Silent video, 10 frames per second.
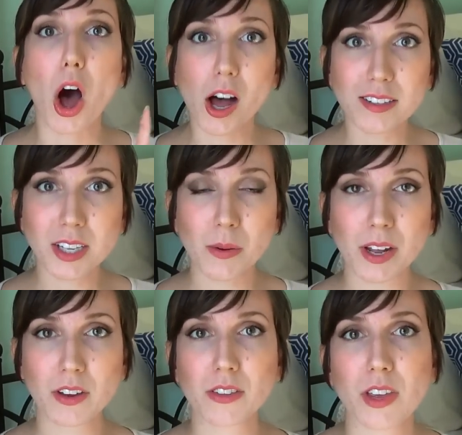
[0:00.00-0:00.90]
Also,
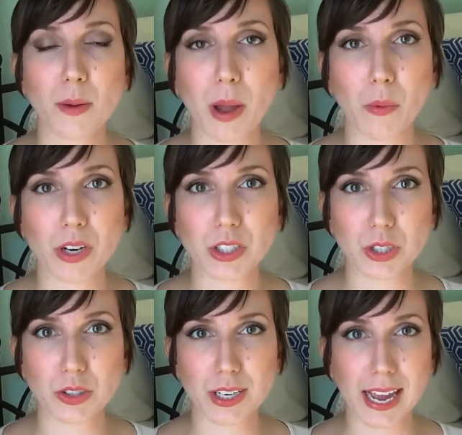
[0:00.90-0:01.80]
another thing you might want to
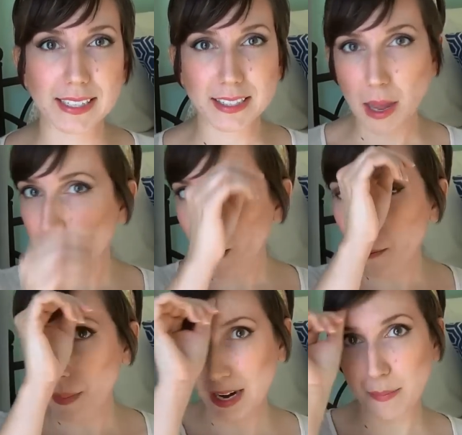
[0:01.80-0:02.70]
do to get some
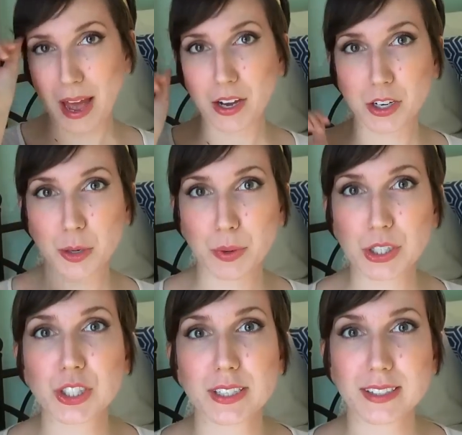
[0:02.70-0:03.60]
money back on your
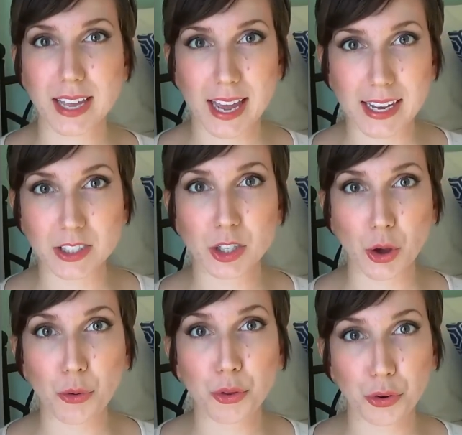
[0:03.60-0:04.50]
purchase is
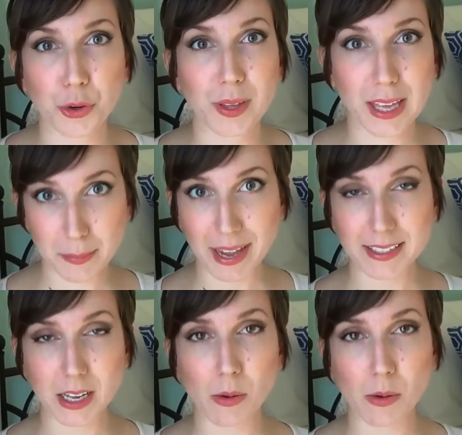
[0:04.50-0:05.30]
go through Ebates.